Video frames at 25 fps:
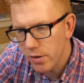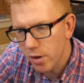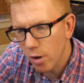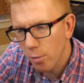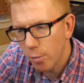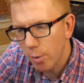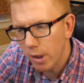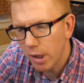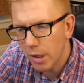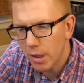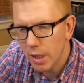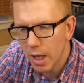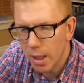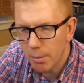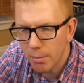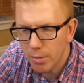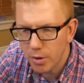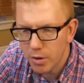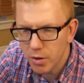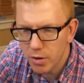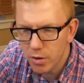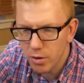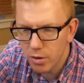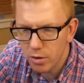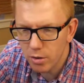So I picked up
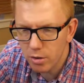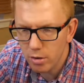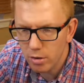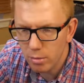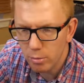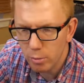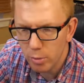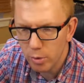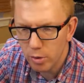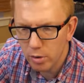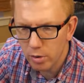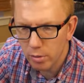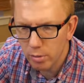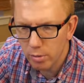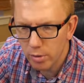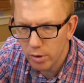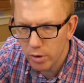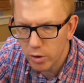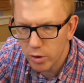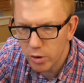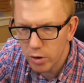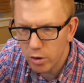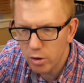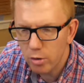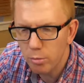
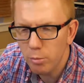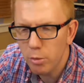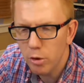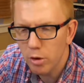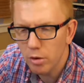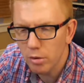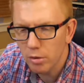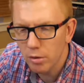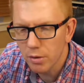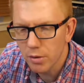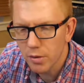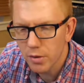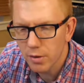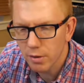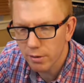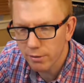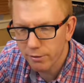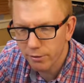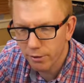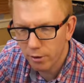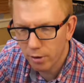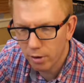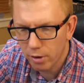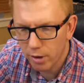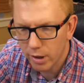two Mules
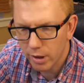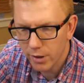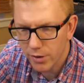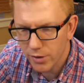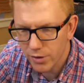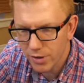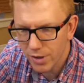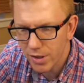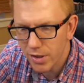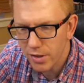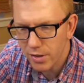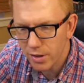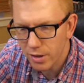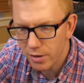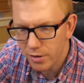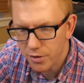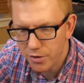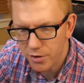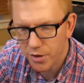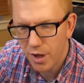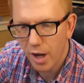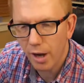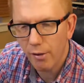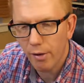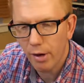for Sister
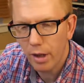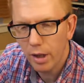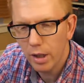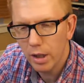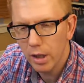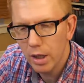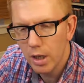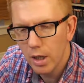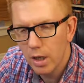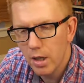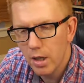Sarah,